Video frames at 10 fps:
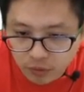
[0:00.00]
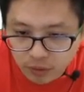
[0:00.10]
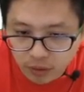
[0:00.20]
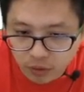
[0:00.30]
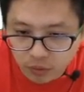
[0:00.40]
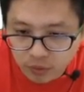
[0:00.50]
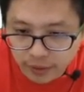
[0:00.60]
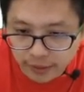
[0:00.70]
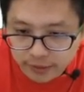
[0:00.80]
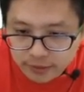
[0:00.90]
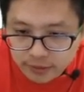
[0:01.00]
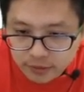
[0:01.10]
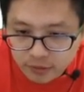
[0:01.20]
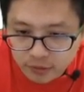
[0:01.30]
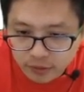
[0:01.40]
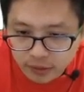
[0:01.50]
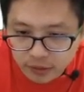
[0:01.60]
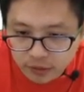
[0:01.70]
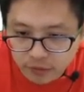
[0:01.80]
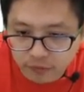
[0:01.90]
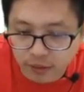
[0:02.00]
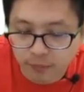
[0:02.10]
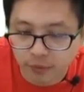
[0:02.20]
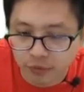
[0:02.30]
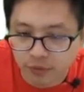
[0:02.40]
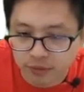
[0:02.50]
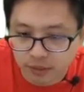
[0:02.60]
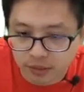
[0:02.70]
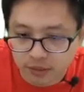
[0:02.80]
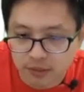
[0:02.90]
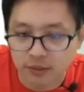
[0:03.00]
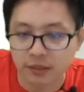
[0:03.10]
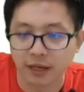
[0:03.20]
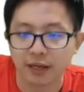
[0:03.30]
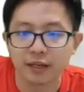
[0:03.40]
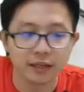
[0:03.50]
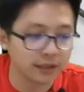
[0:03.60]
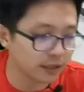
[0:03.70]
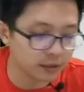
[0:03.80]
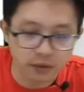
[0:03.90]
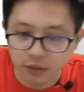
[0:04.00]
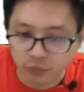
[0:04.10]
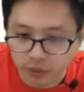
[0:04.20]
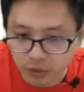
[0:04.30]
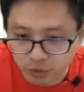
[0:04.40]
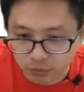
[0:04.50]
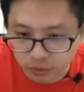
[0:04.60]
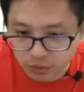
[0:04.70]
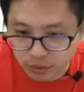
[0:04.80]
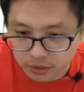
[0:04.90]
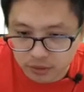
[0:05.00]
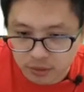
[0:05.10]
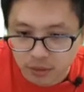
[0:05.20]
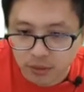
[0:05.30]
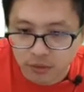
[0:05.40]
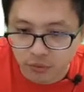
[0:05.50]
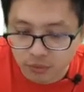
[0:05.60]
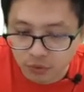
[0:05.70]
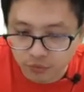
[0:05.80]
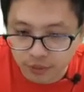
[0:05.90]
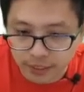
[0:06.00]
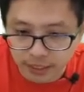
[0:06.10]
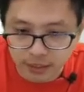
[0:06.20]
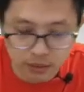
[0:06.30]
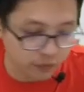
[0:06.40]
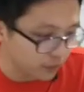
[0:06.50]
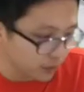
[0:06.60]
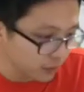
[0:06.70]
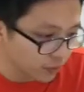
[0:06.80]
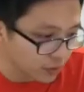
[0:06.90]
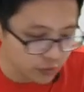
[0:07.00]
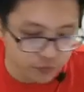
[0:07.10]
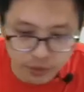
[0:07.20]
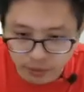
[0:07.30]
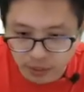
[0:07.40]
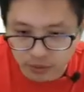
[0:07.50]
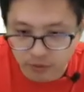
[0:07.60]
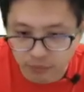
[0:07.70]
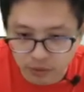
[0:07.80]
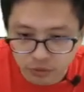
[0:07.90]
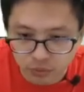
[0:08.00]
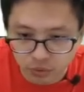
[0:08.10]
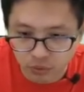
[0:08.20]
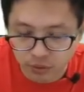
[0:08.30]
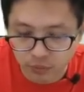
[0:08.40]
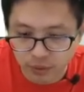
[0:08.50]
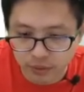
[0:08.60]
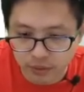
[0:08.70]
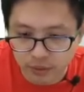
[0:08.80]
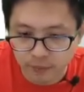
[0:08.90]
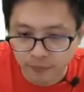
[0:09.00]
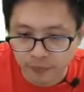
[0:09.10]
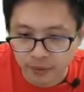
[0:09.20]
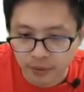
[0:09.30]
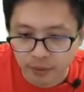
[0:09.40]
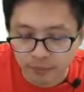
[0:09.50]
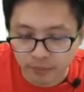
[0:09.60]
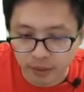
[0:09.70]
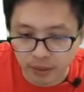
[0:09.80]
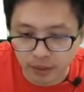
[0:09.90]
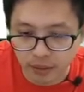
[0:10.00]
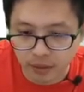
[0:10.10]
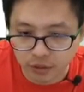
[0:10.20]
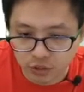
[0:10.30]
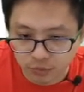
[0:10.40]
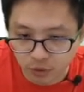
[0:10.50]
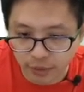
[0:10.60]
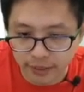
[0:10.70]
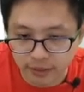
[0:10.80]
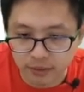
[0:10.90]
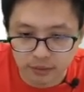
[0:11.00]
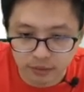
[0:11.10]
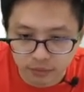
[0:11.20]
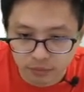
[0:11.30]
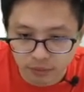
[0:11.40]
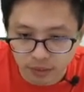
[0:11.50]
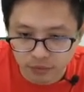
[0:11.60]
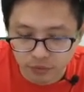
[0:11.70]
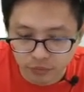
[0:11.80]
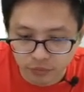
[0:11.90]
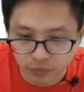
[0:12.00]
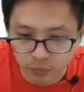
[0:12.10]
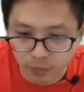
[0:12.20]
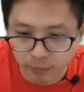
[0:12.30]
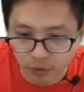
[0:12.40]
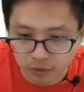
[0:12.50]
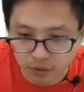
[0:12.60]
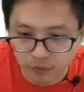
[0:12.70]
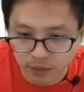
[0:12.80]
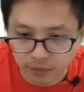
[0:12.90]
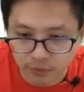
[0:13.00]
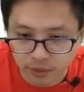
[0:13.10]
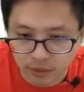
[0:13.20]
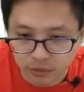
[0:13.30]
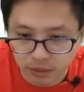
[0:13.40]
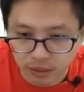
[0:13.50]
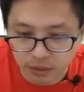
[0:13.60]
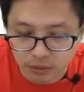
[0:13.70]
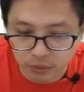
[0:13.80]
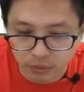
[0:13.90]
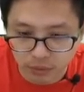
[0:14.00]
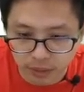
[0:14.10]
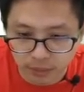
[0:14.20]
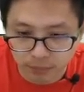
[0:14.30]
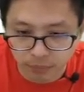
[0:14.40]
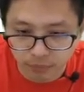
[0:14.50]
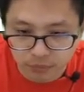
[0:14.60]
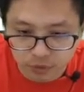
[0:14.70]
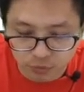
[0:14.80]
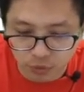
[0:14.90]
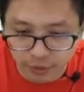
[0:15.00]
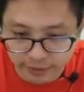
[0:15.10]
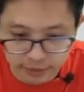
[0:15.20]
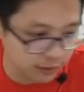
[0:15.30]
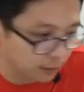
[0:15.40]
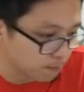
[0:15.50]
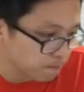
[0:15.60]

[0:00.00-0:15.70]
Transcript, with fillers: uh, over x negative 9.36 ah we need to modulus remove the negative huh? remove the negative because we only want the uh, small angle huh? we want positive value here so that this one will get small angle